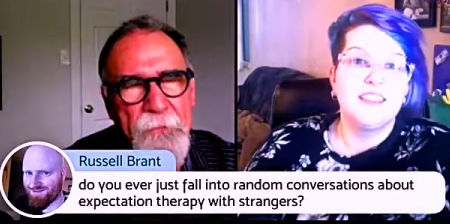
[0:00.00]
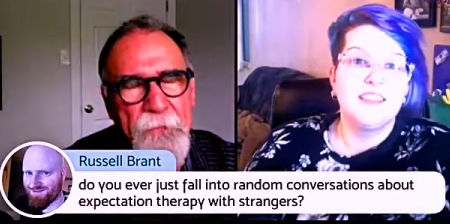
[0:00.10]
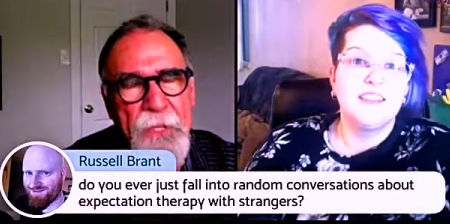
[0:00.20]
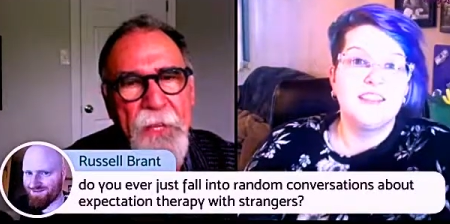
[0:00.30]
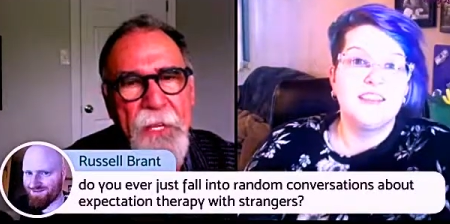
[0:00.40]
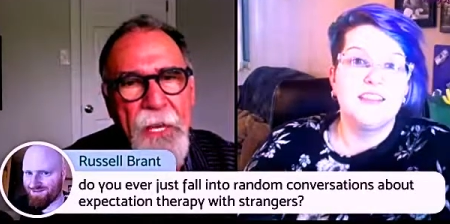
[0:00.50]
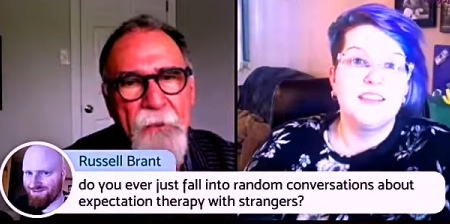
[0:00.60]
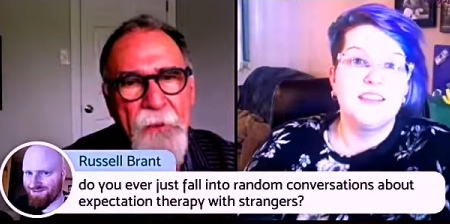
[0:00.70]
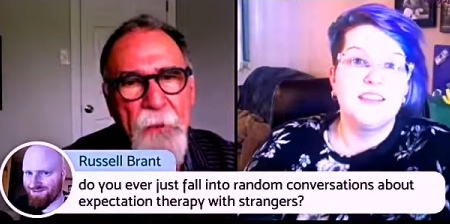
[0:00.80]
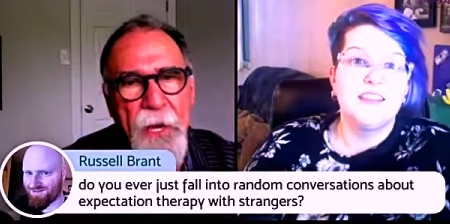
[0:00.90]
Speaker 1: that they
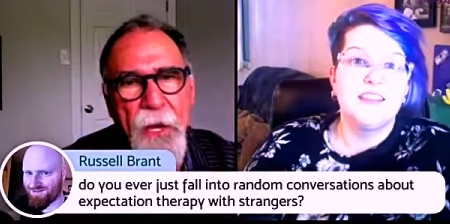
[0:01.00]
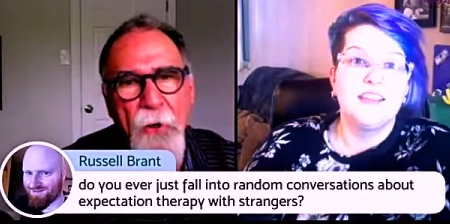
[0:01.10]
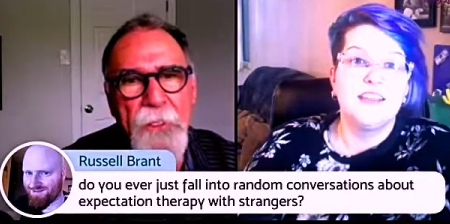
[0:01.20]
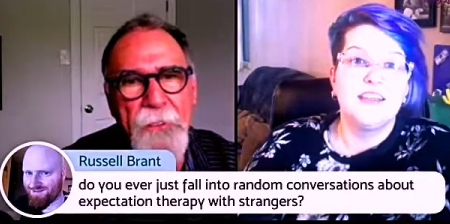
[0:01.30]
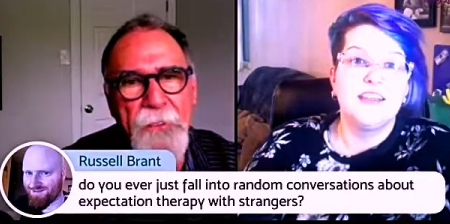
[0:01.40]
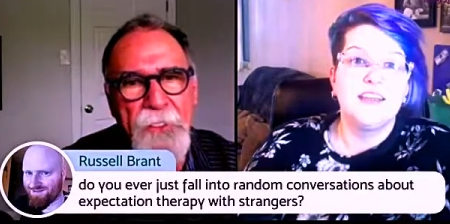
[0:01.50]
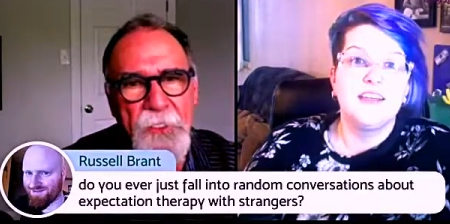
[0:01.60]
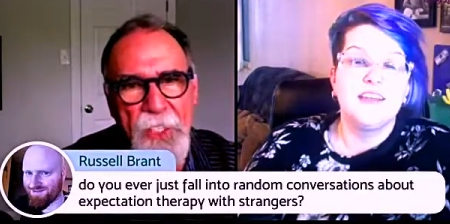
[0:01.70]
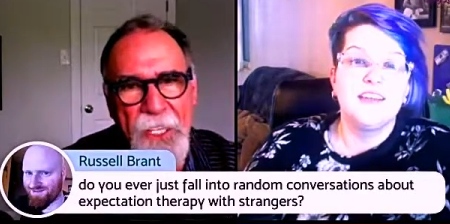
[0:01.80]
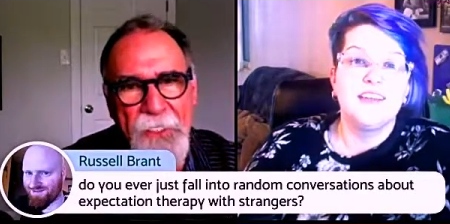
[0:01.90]
have the power to
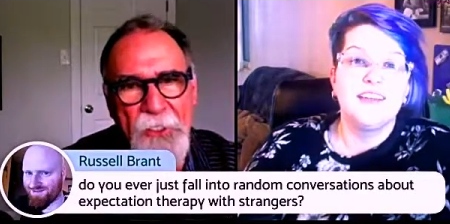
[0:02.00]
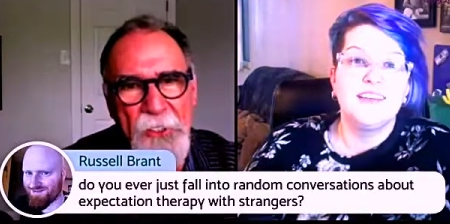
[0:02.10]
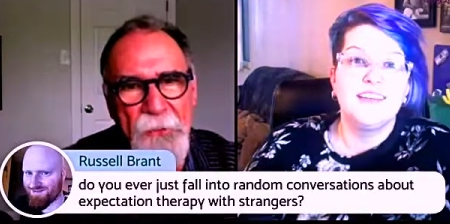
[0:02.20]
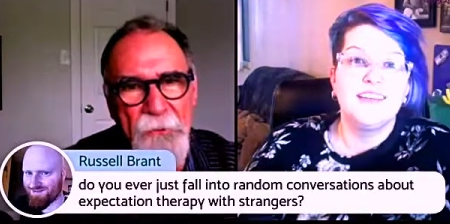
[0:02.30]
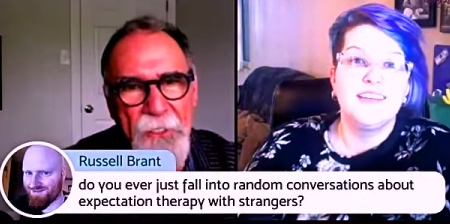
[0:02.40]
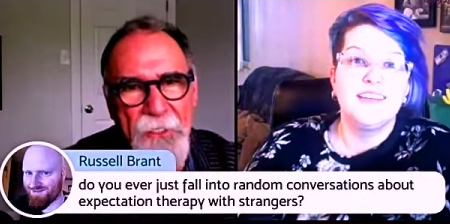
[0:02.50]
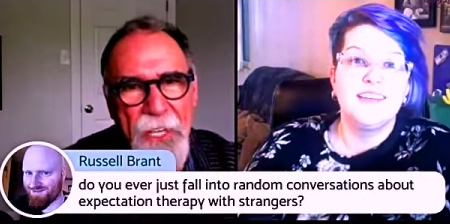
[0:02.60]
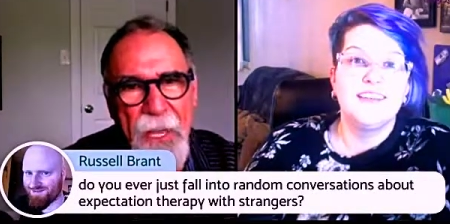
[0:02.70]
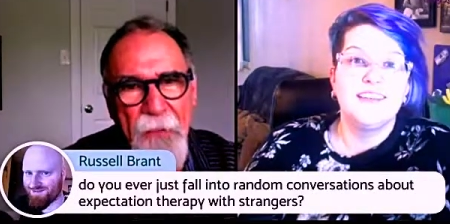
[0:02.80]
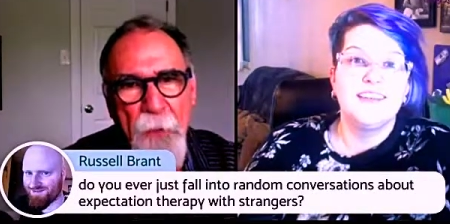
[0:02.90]
change, they
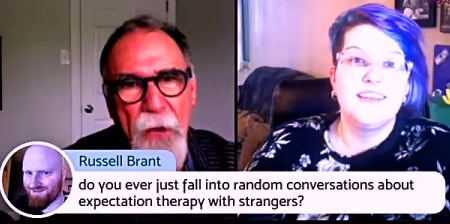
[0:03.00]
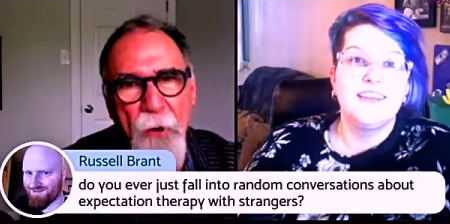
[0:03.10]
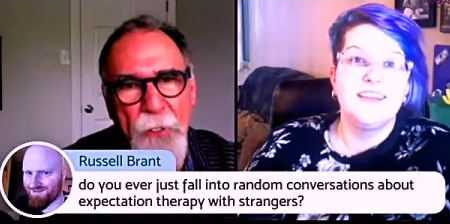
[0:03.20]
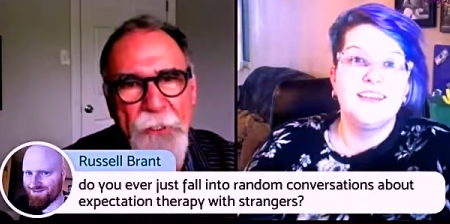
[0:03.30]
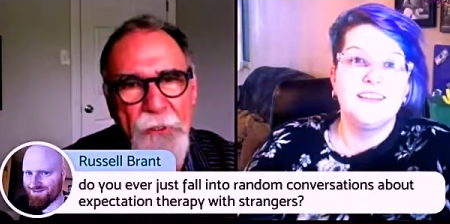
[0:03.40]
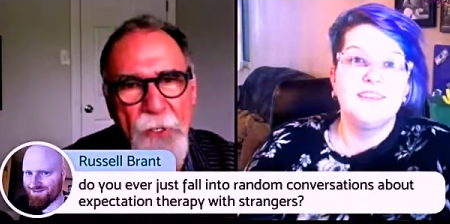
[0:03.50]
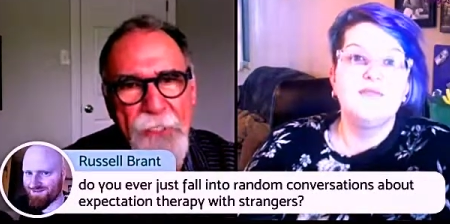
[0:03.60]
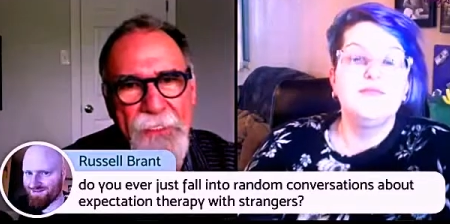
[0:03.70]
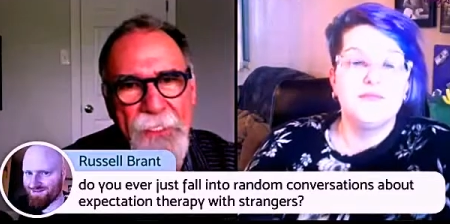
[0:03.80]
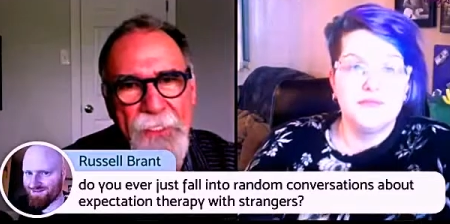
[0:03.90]
have the power to
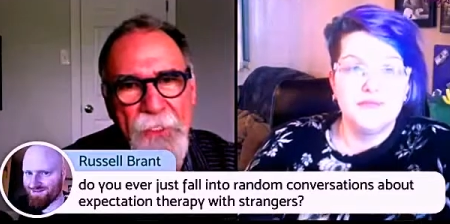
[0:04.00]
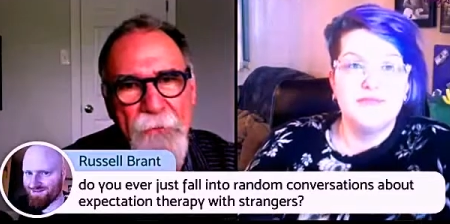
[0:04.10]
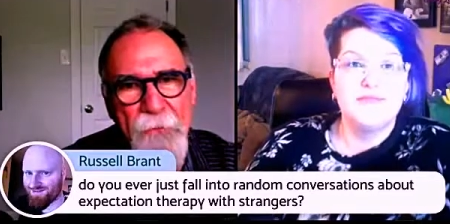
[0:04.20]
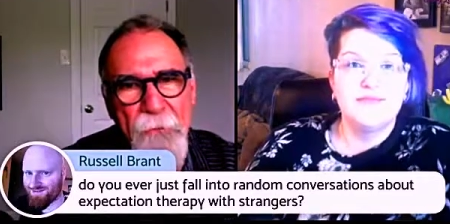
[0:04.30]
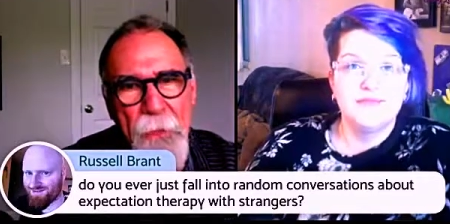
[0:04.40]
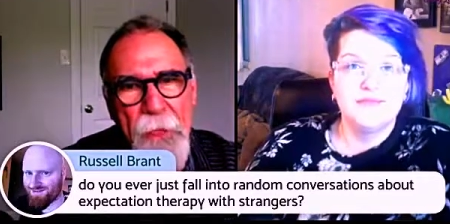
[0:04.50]
transition,